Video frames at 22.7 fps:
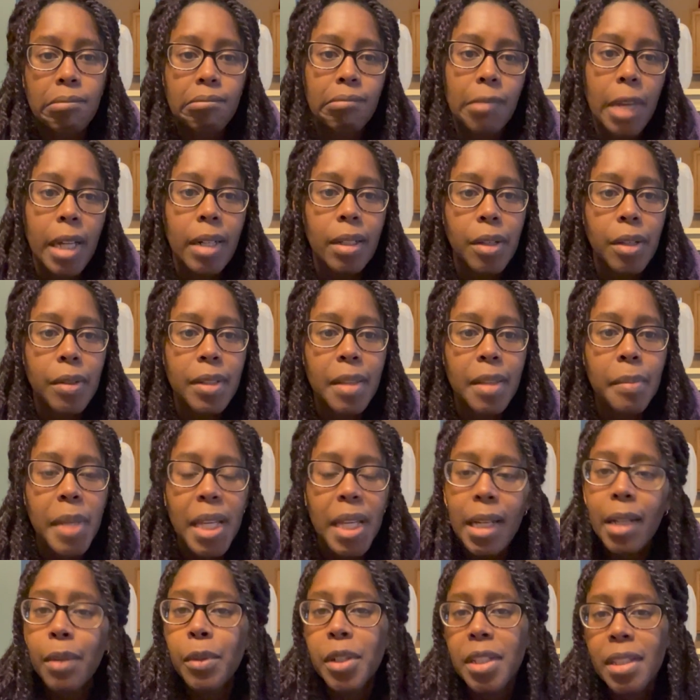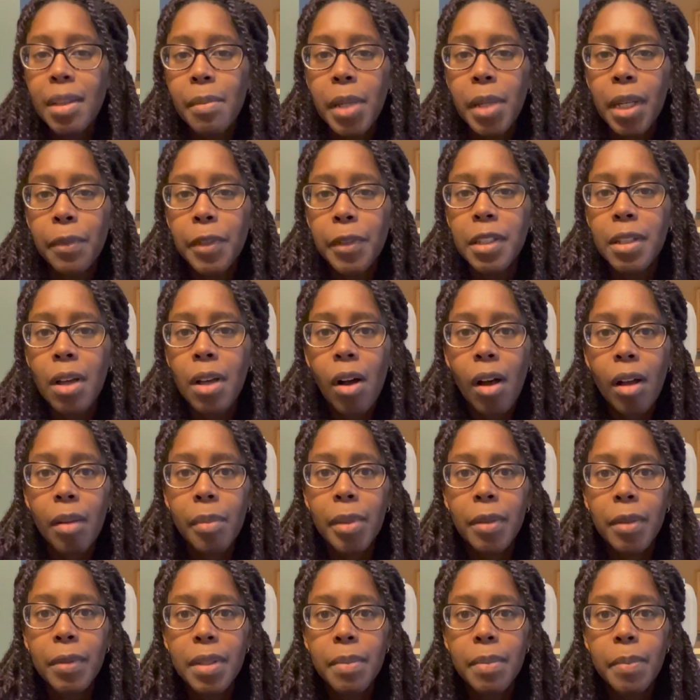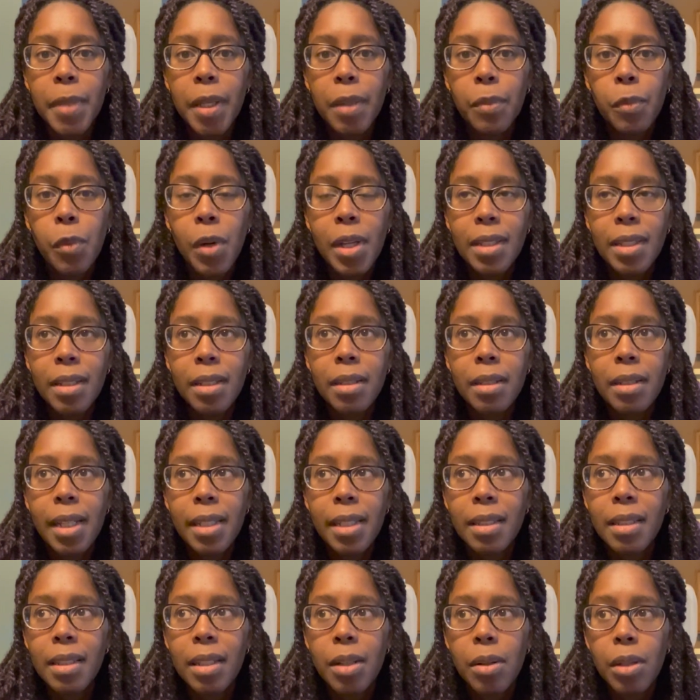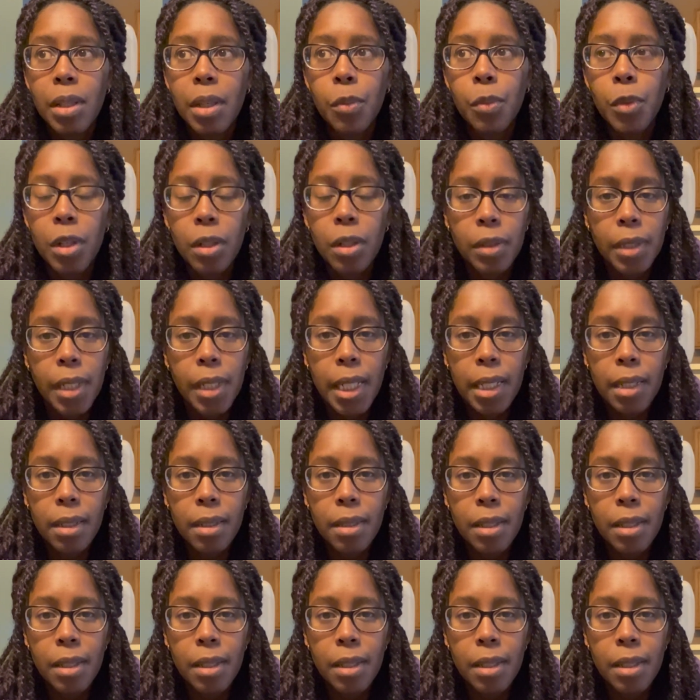I don't know, it was a meeting where somebody would talk, but it was it wasn't necessarily work related.